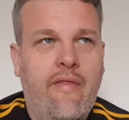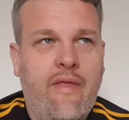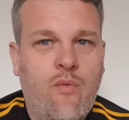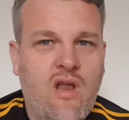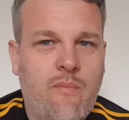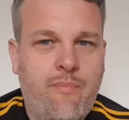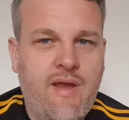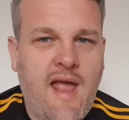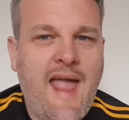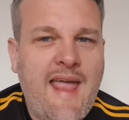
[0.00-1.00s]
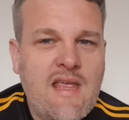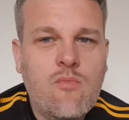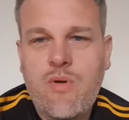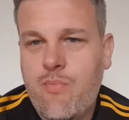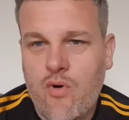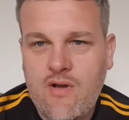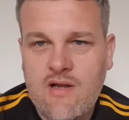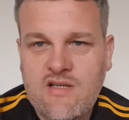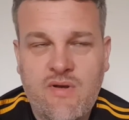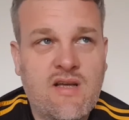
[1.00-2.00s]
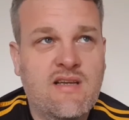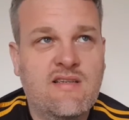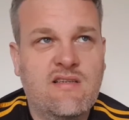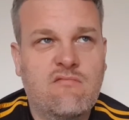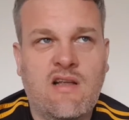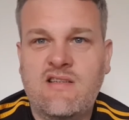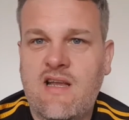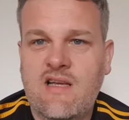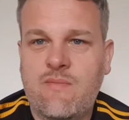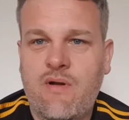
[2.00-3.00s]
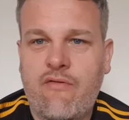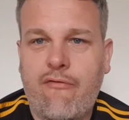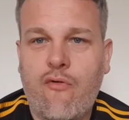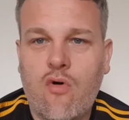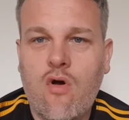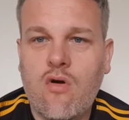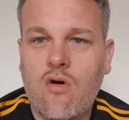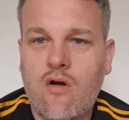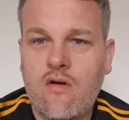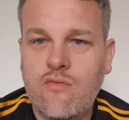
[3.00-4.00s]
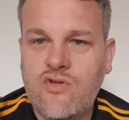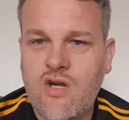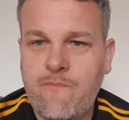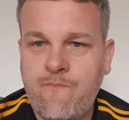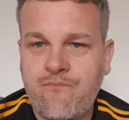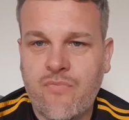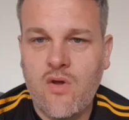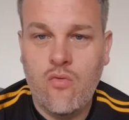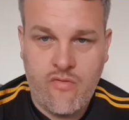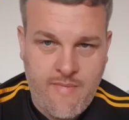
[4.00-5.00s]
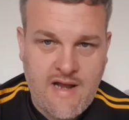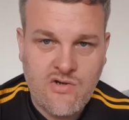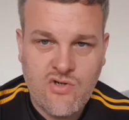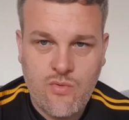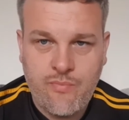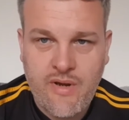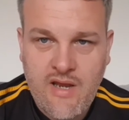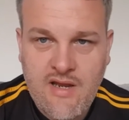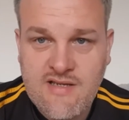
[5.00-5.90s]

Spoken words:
it'd be pointless because I'd say it's a bit of a foregone conclusion who the manager would be,